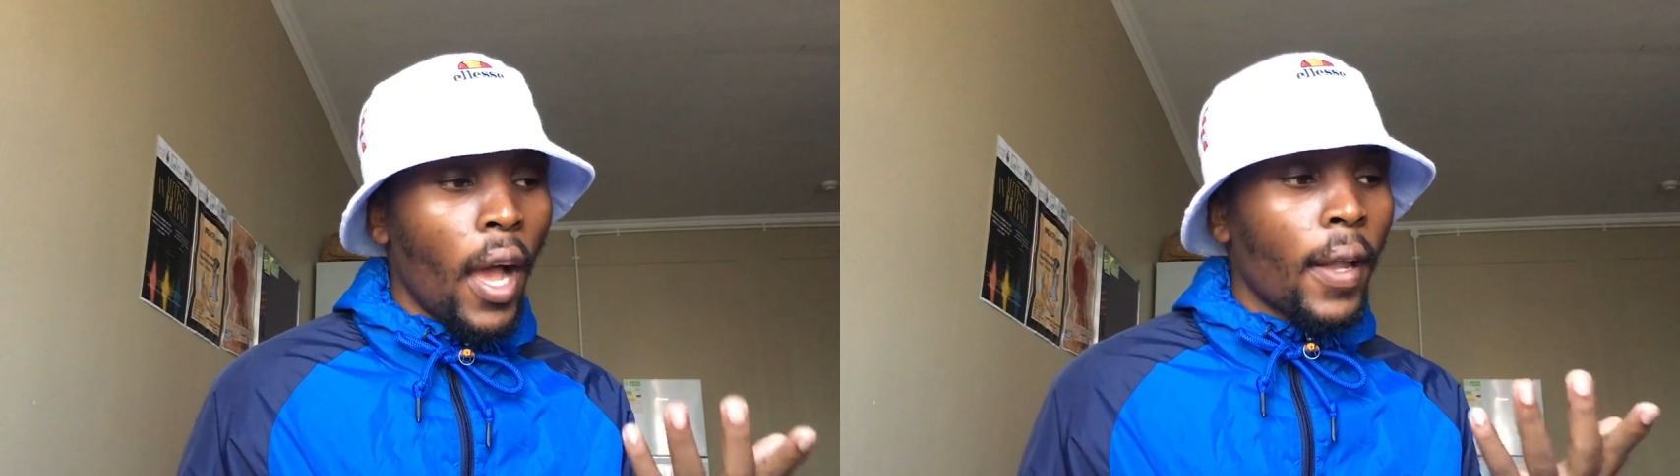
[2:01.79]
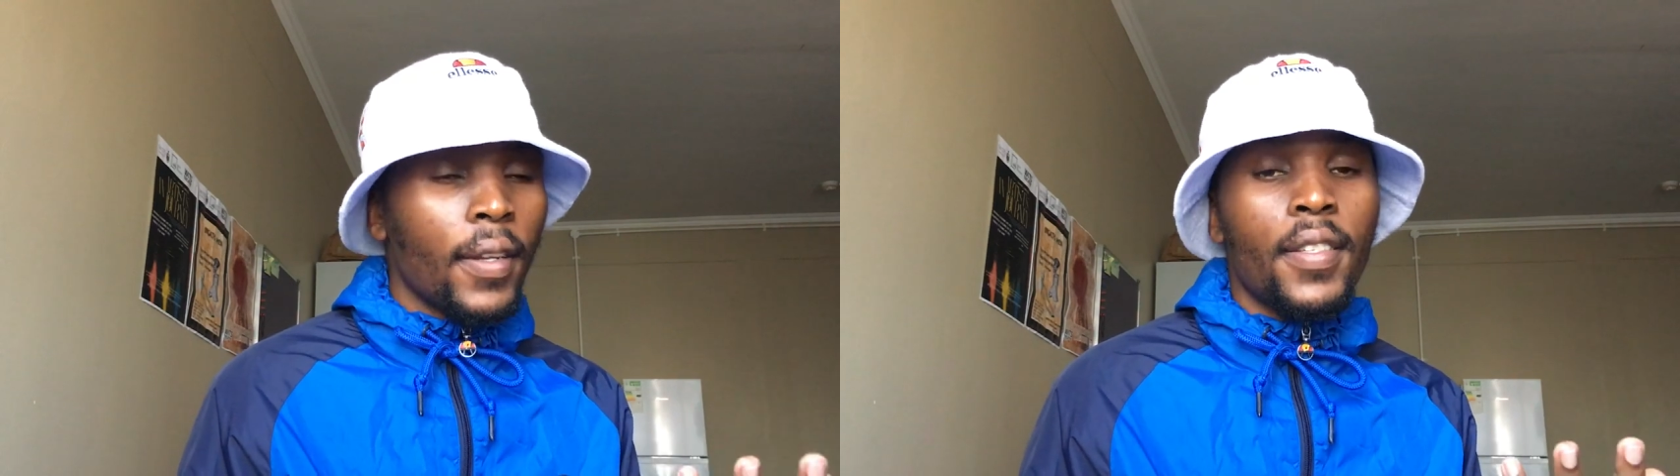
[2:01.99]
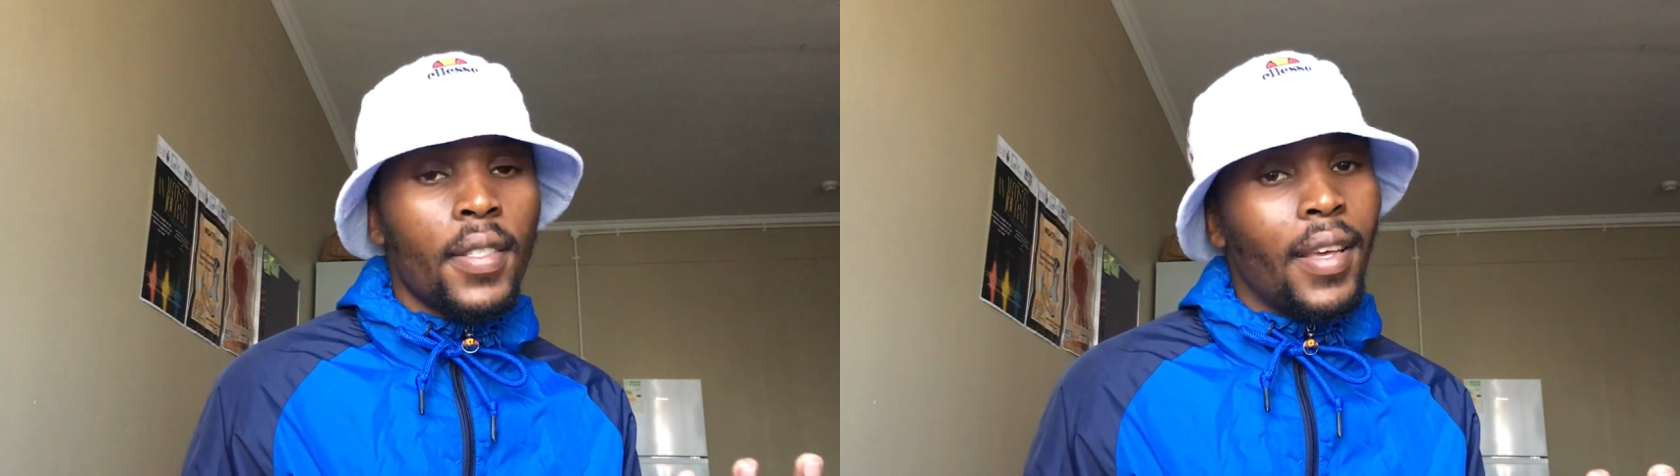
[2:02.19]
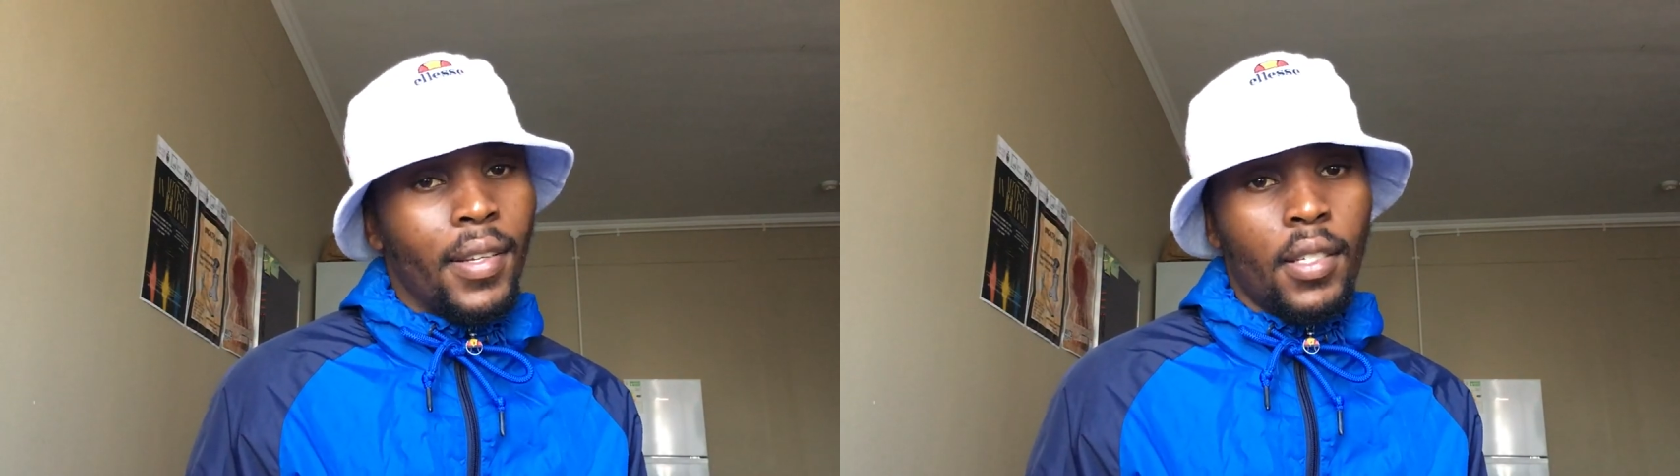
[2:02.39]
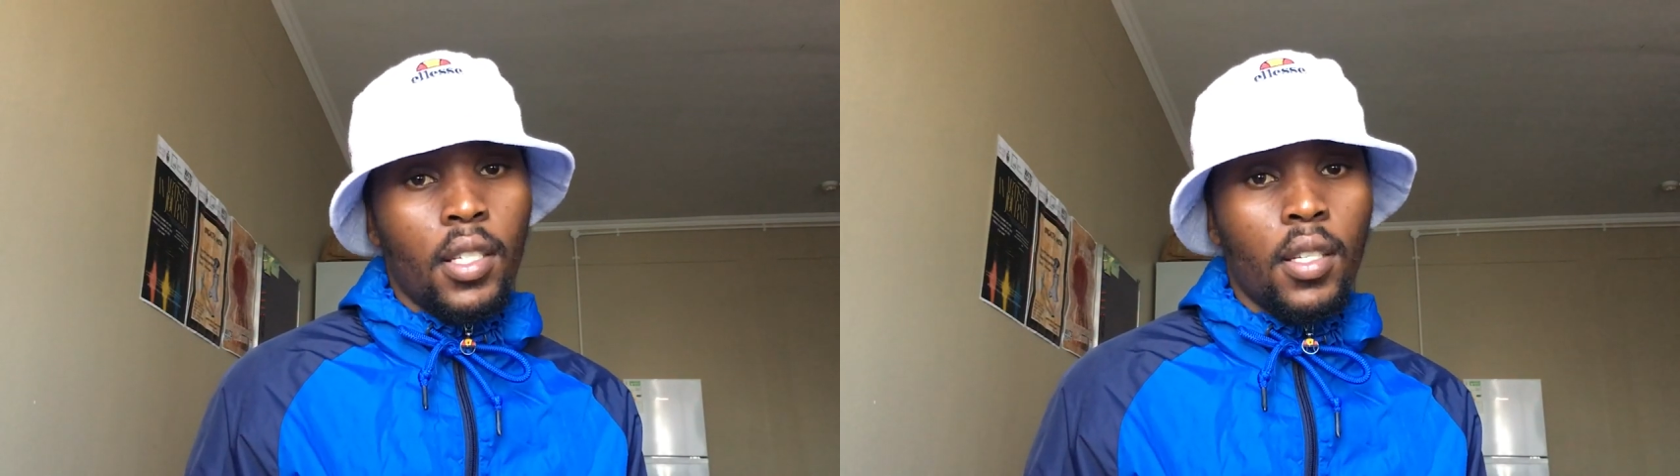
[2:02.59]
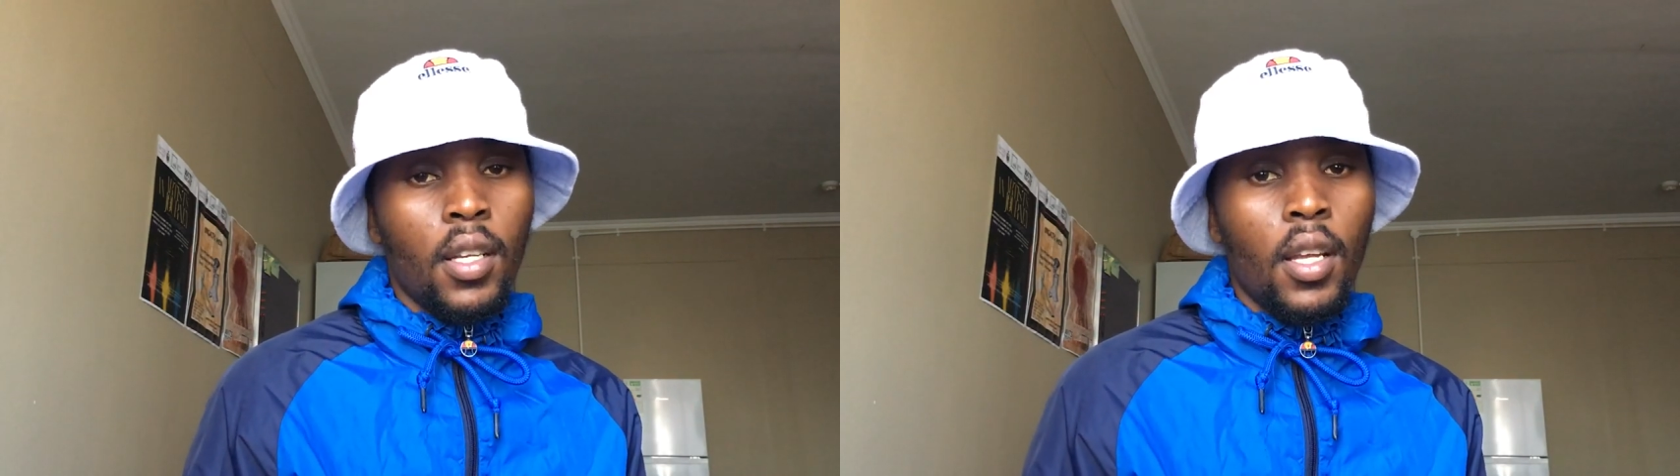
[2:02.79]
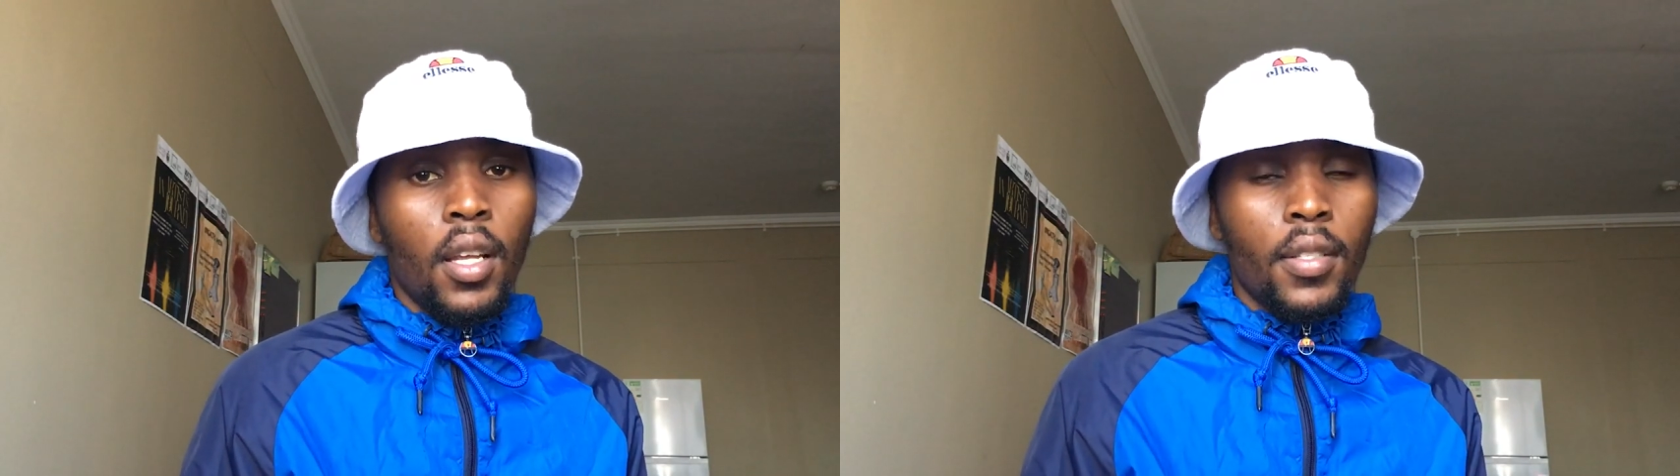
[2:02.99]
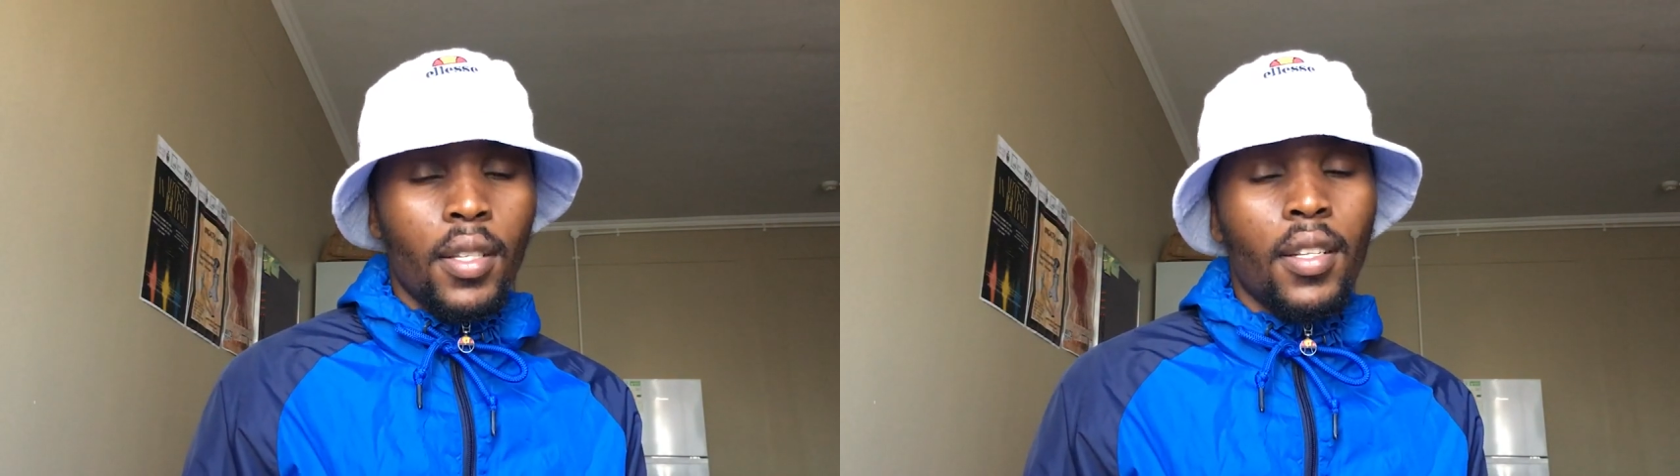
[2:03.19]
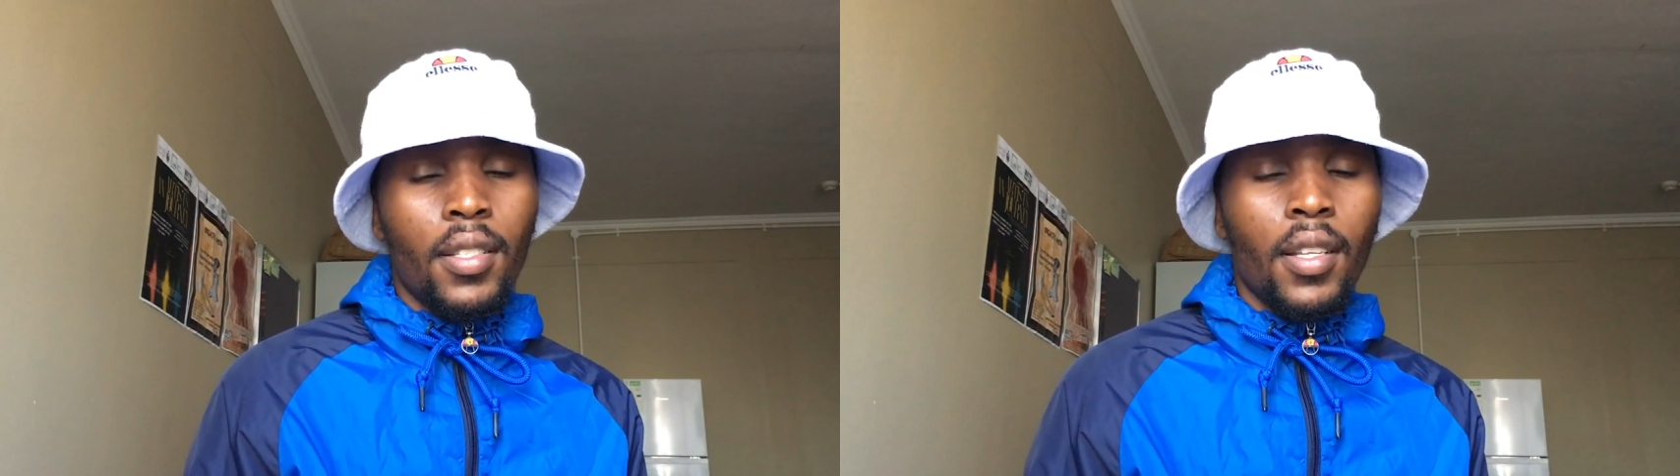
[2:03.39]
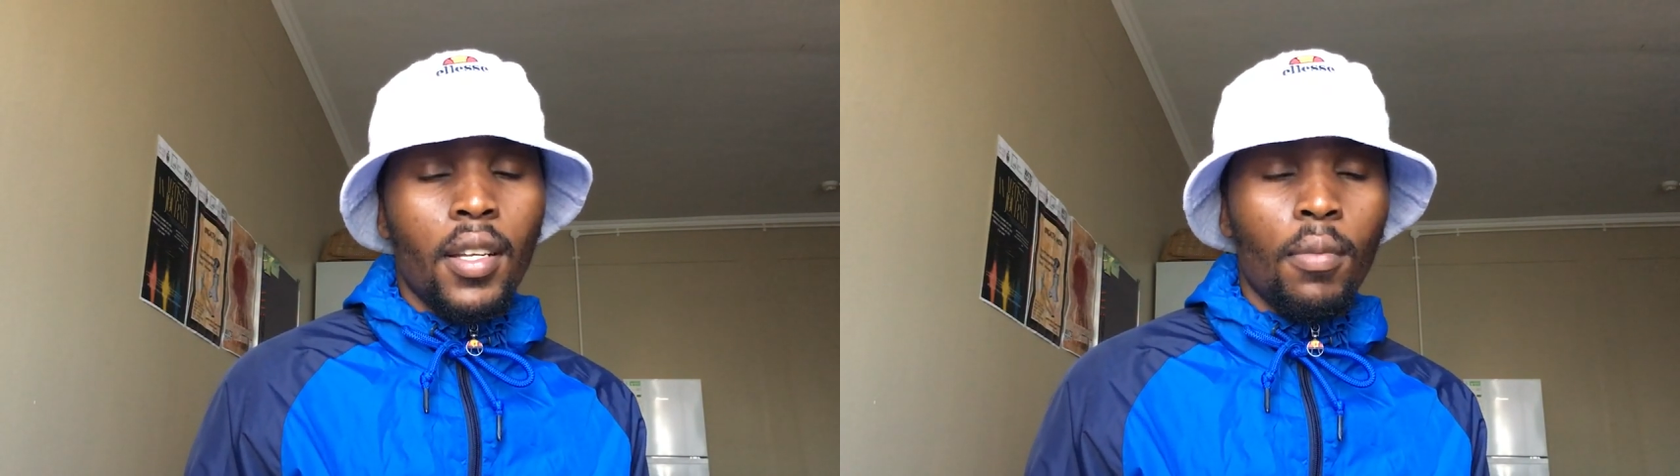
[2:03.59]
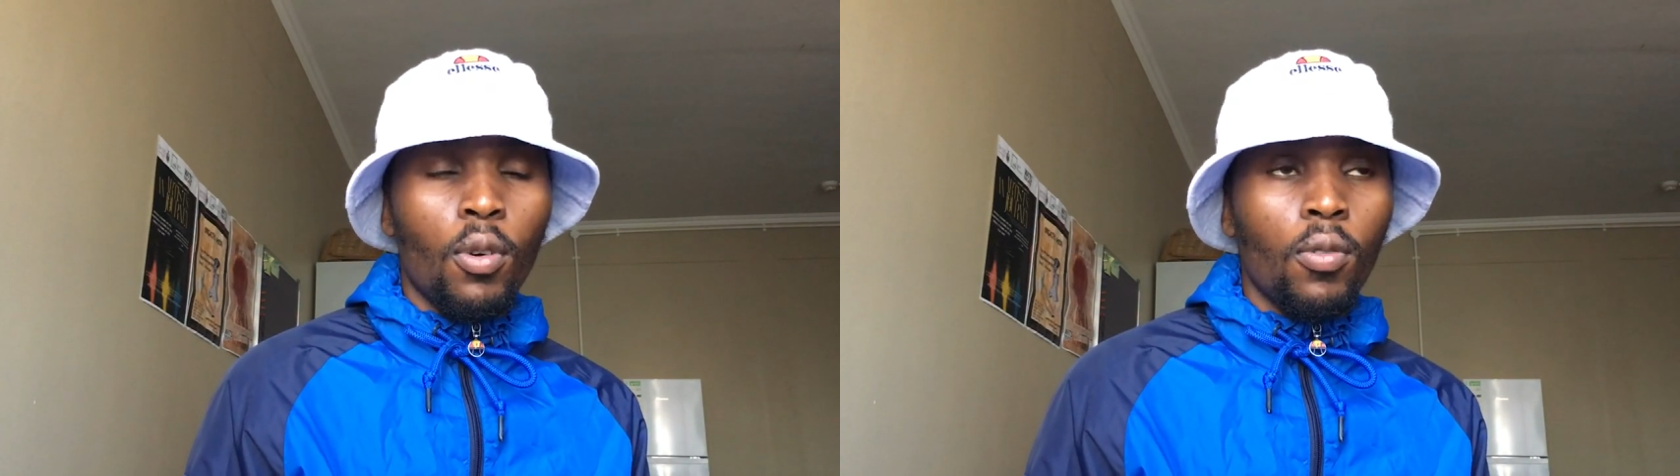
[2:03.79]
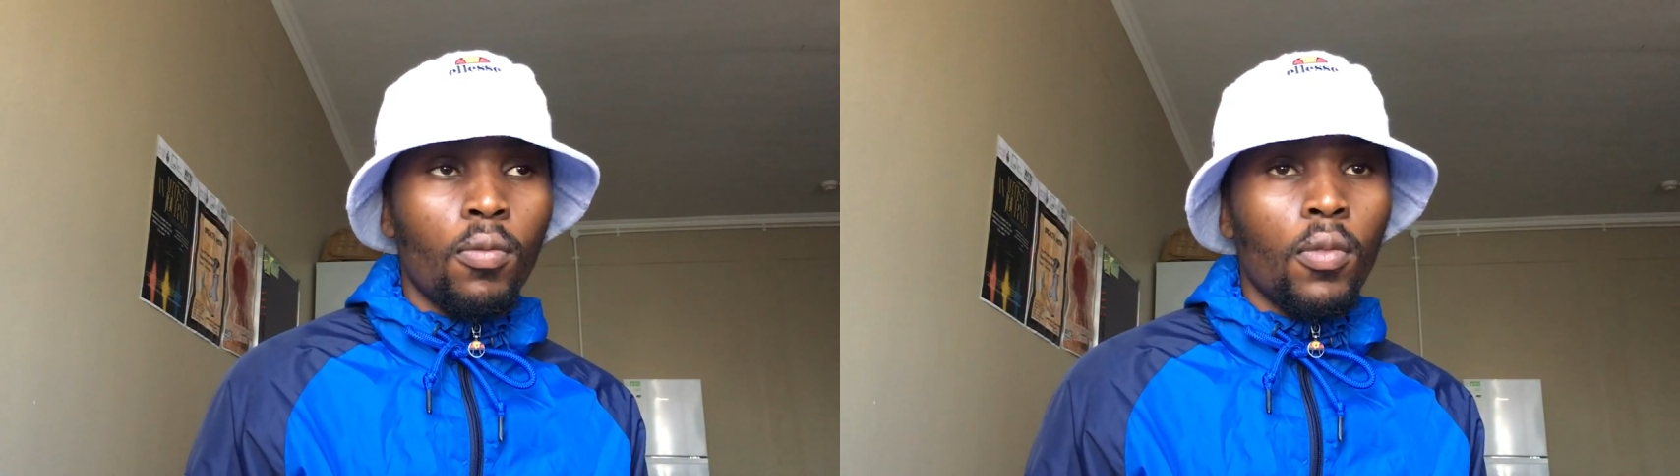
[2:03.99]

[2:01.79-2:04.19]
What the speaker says: I understand. It's understandable.